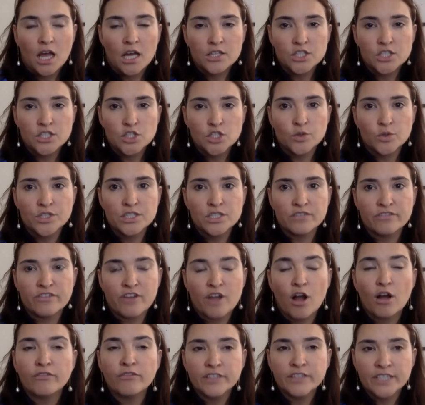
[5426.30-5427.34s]
source of
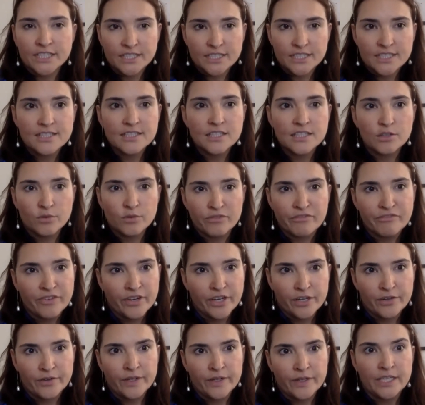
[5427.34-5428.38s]
conflict, is still a
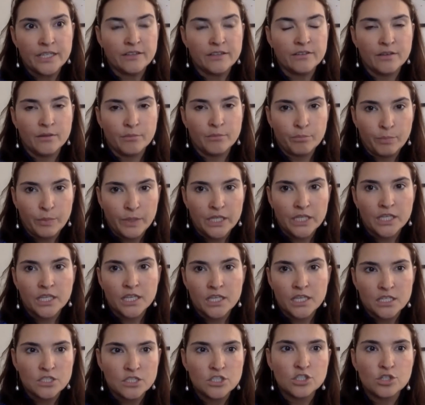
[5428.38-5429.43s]
very big
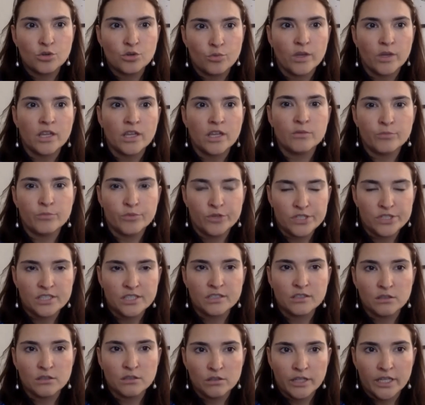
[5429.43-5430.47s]
issue in
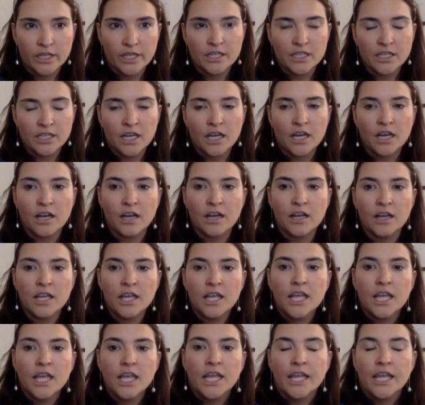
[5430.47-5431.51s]
Brazil.
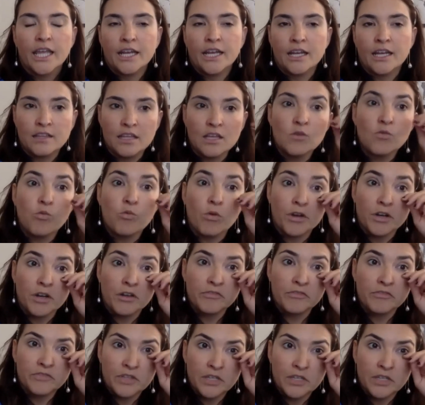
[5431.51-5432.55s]
And I think one
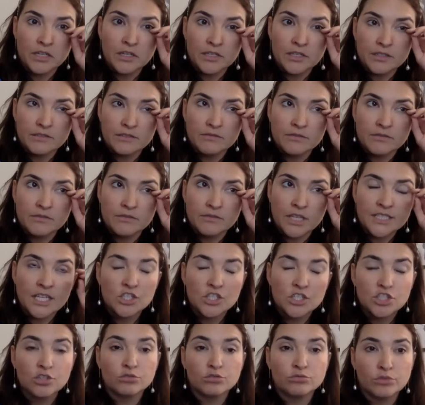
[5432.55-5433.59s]
of the
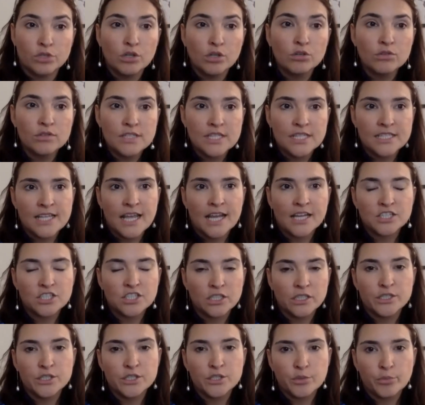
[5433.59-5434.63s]
essential roles is
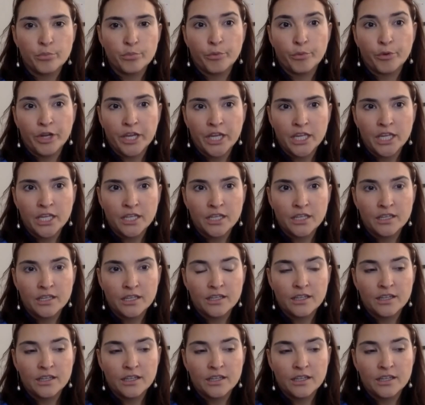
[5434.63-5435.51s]
actually to bring